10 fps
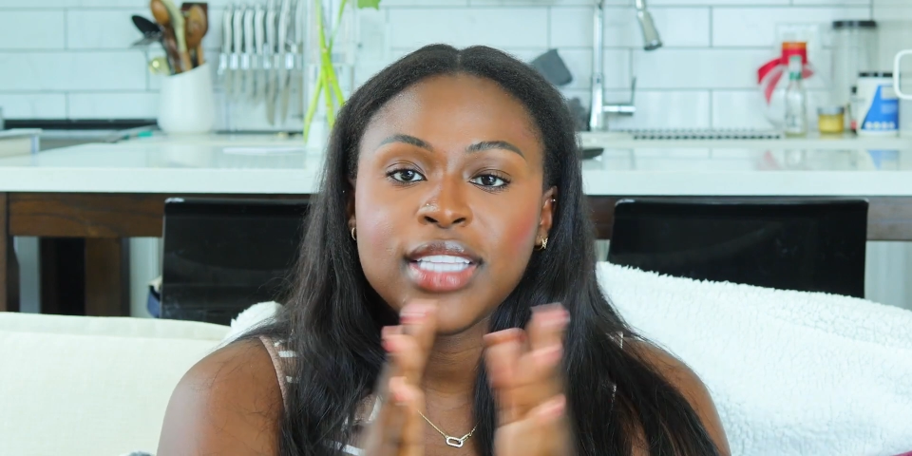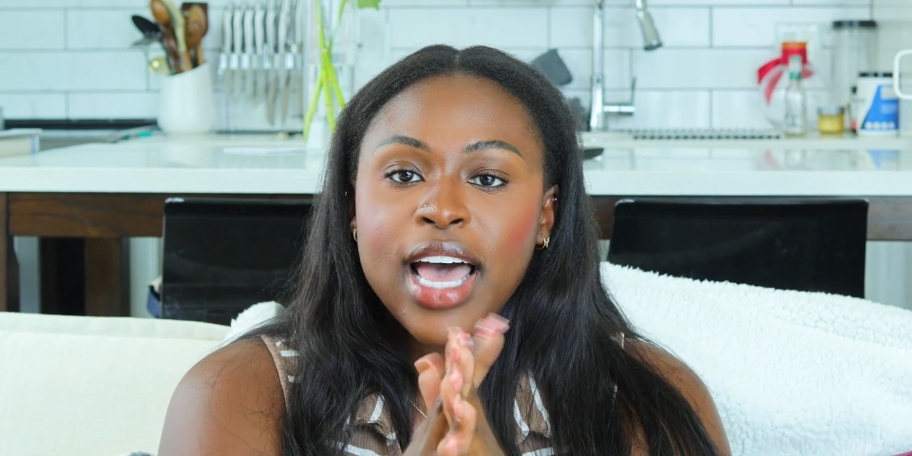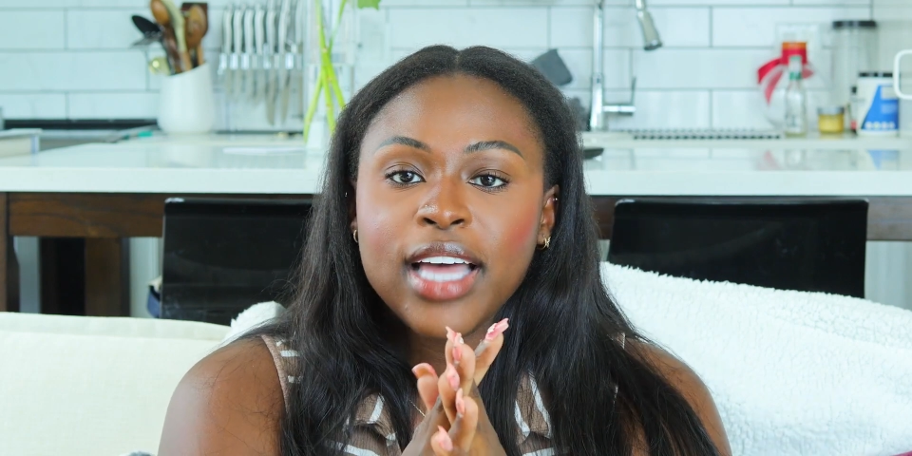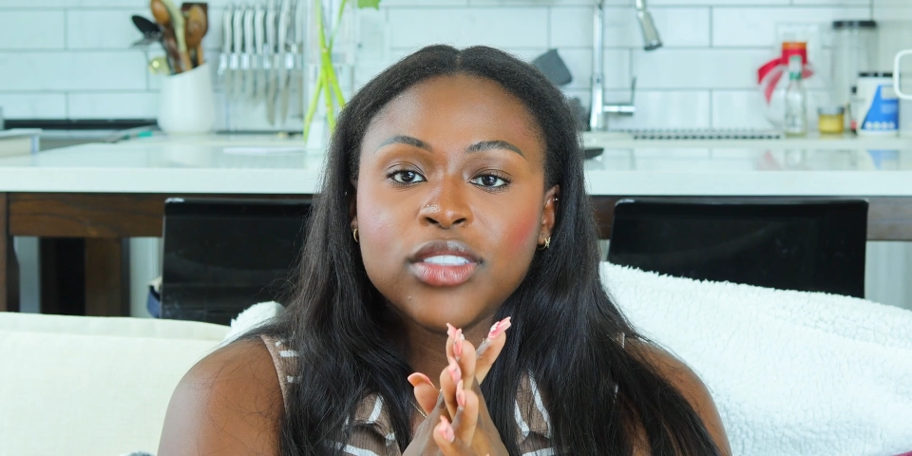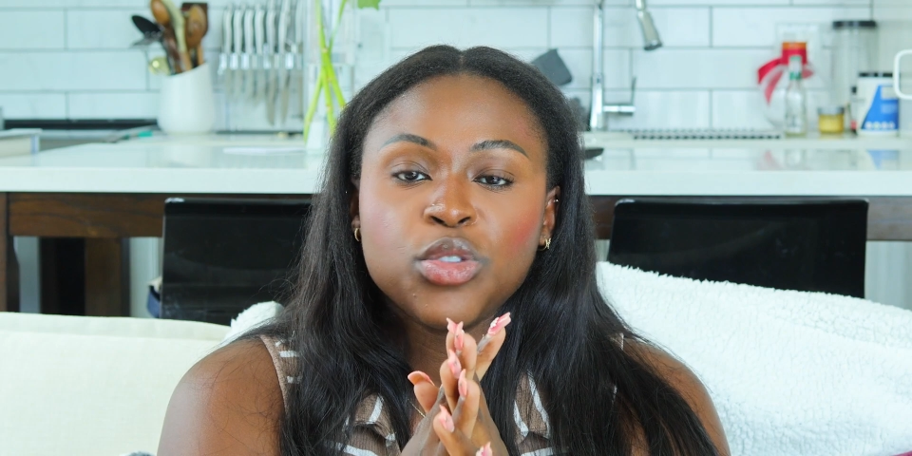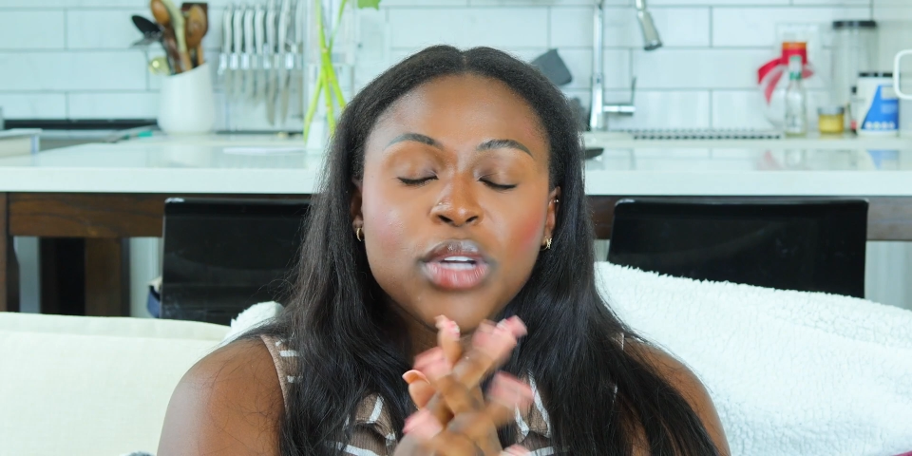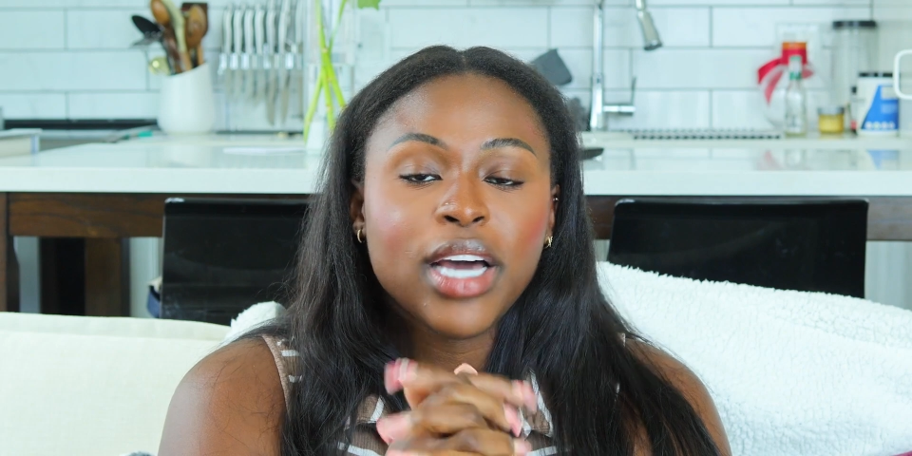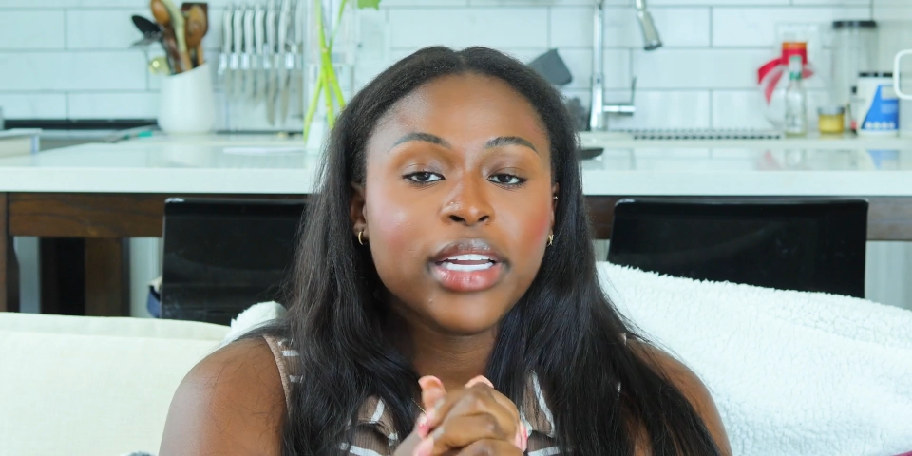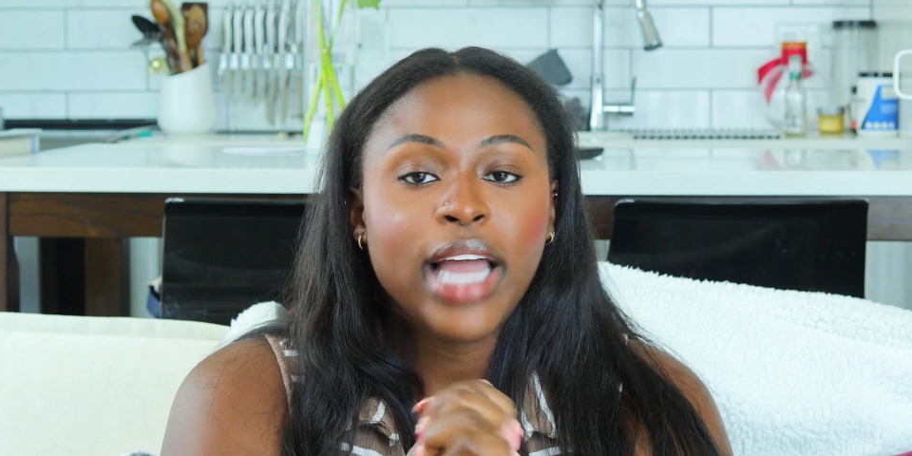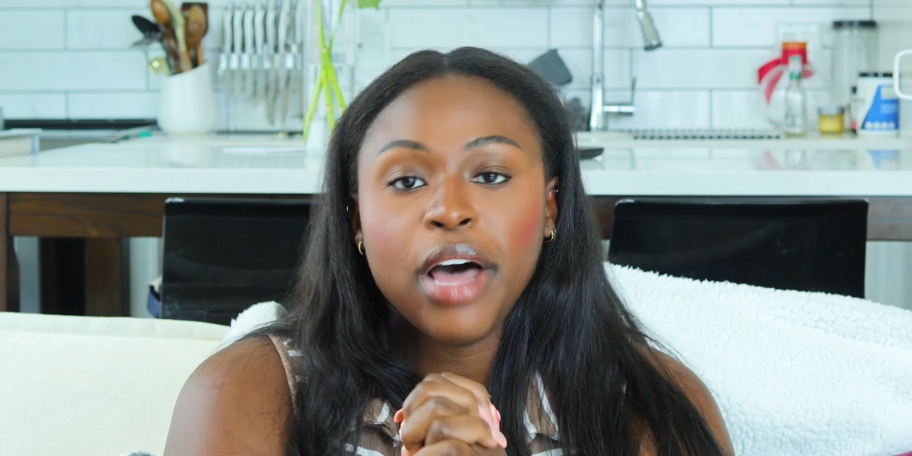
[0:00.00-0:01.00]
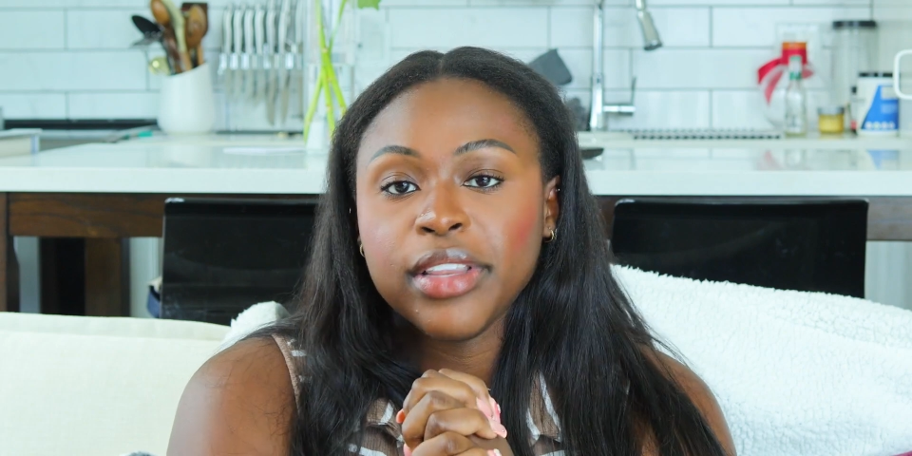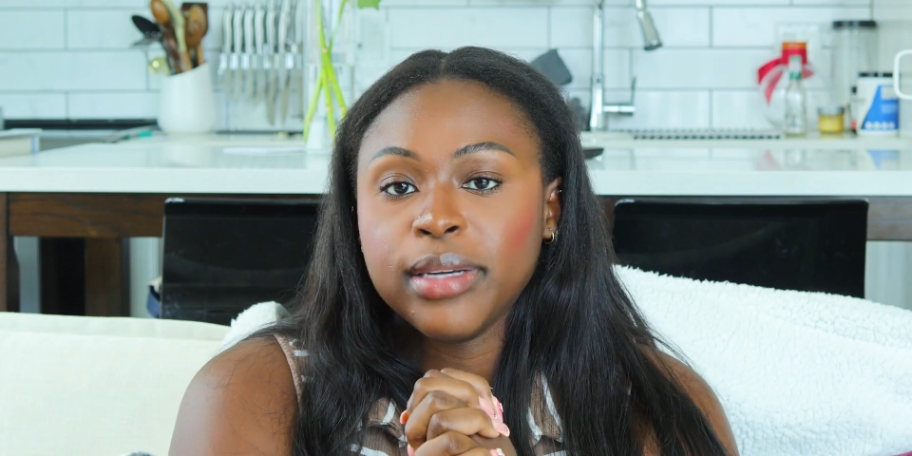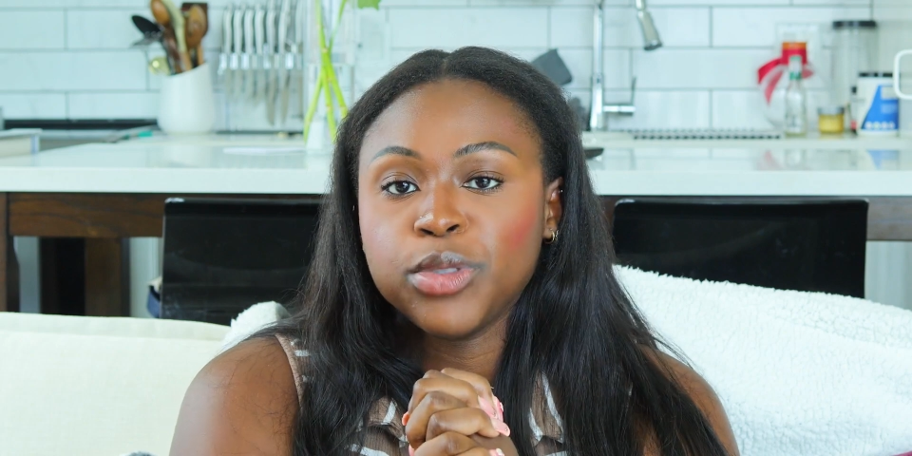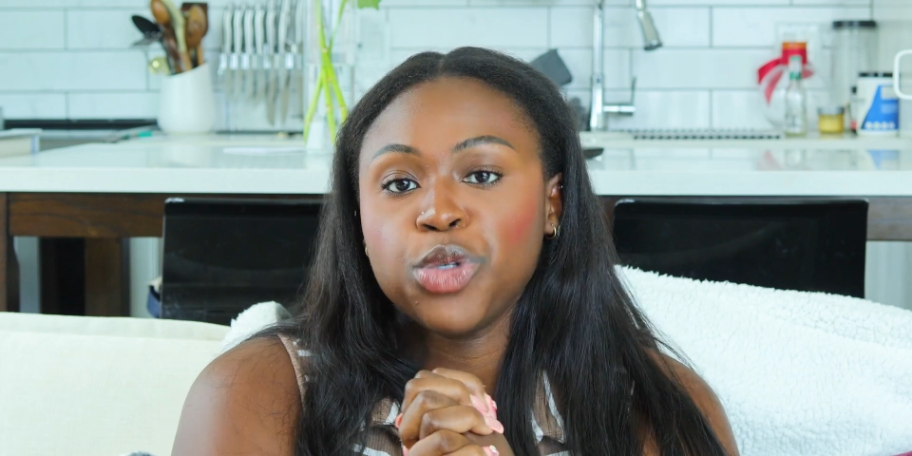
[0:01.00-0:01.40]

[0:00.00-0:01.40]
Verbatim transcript: that do not allow them